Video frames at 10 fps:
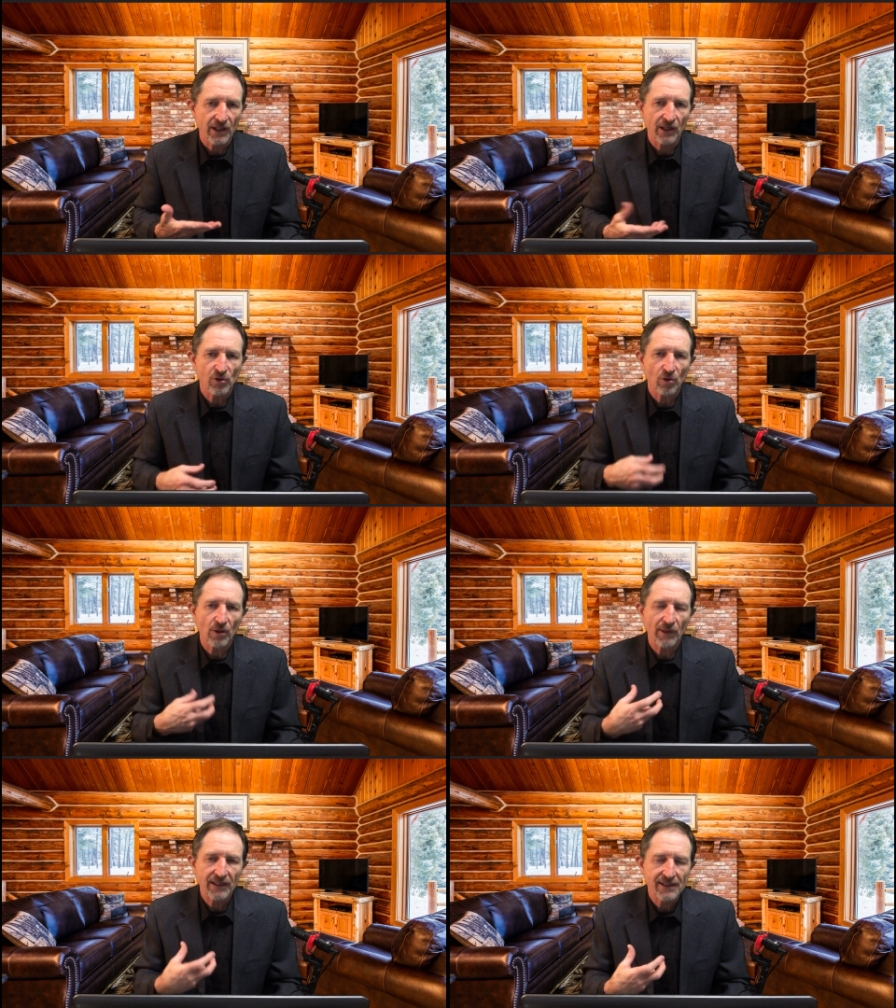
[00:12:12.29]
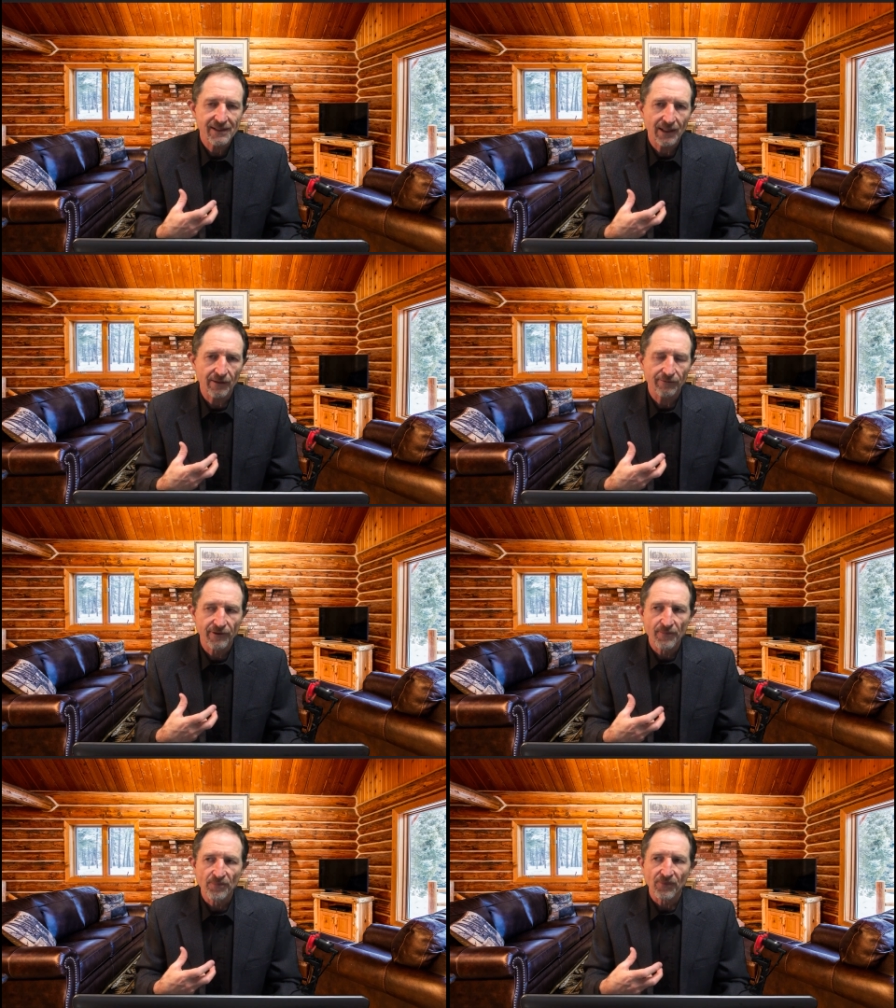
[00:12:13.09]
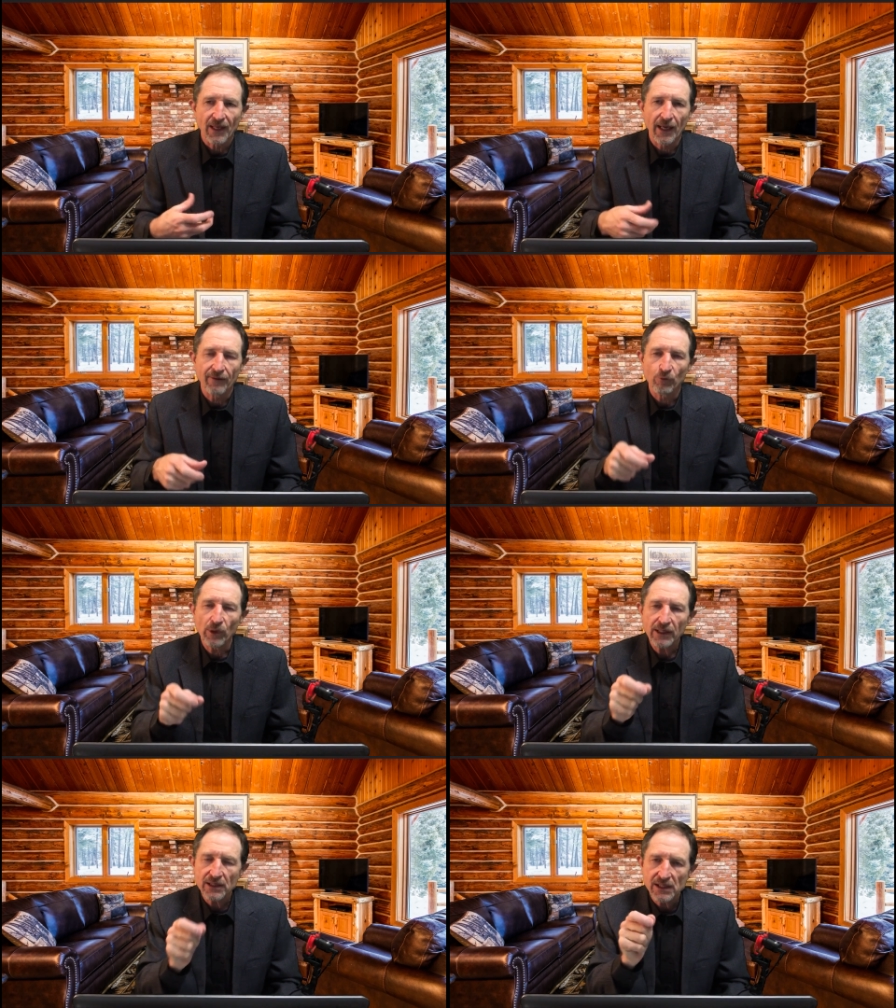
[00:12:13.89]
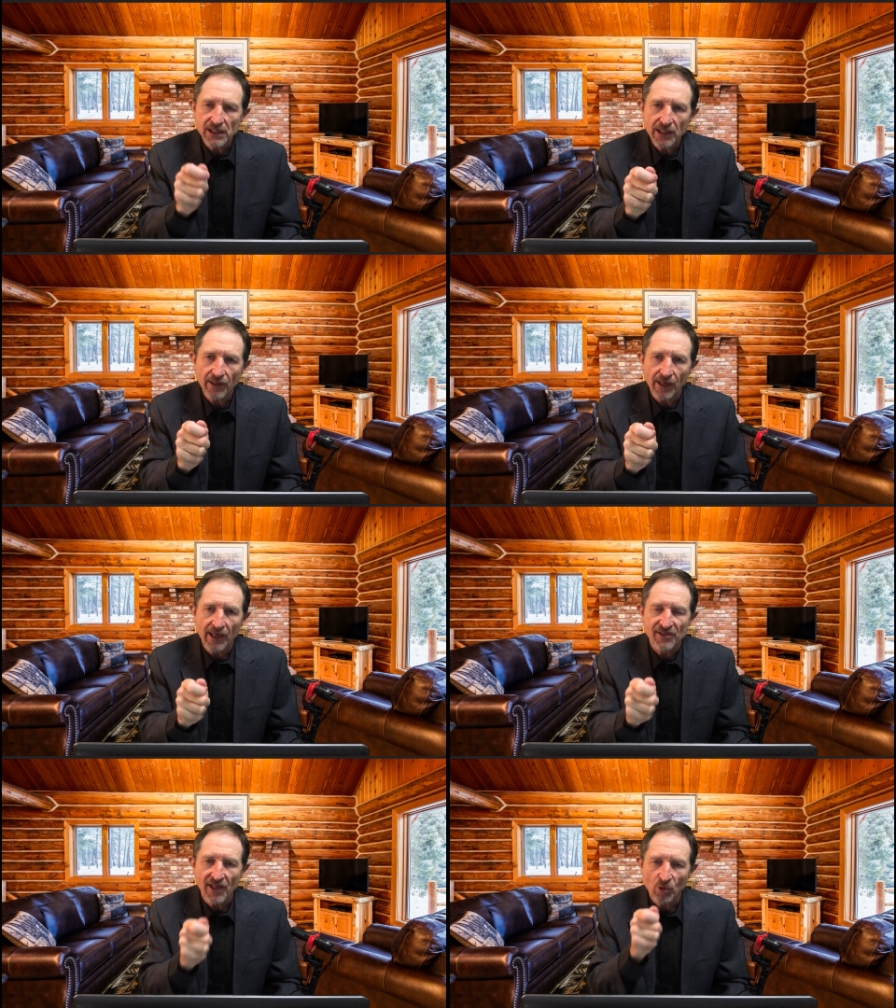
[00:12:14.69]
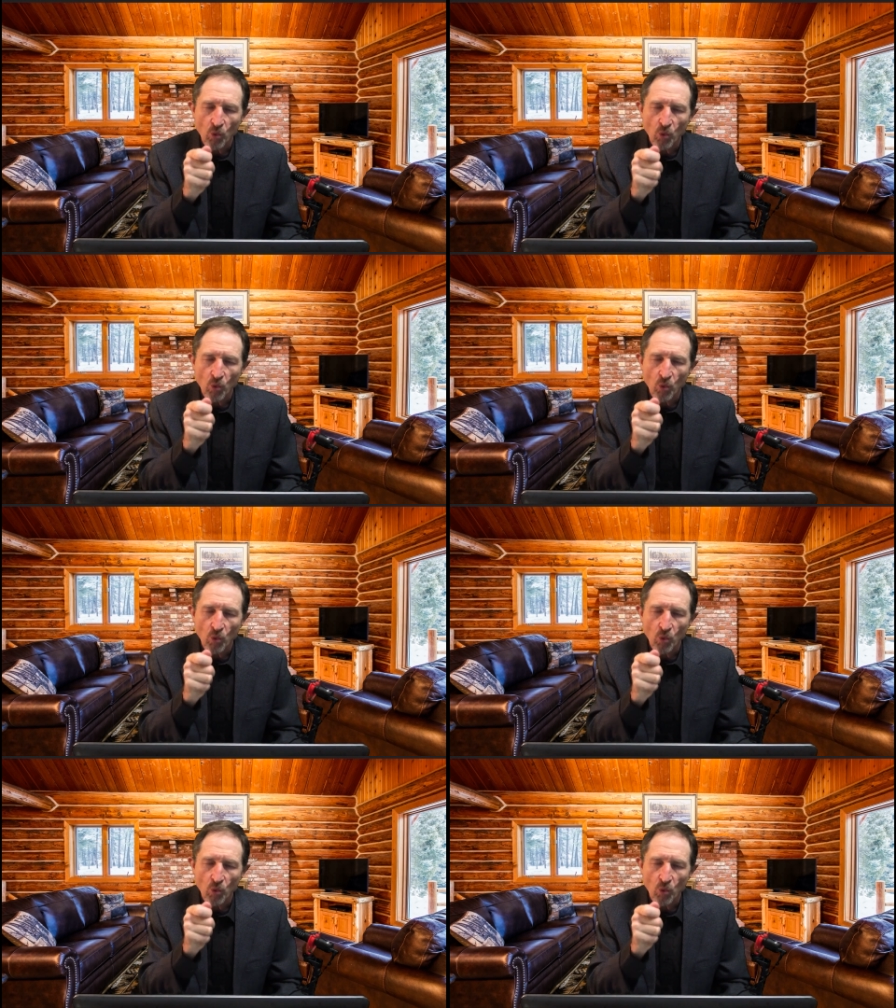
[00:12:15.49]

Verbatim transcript: and it's all about self. And if we can see that as that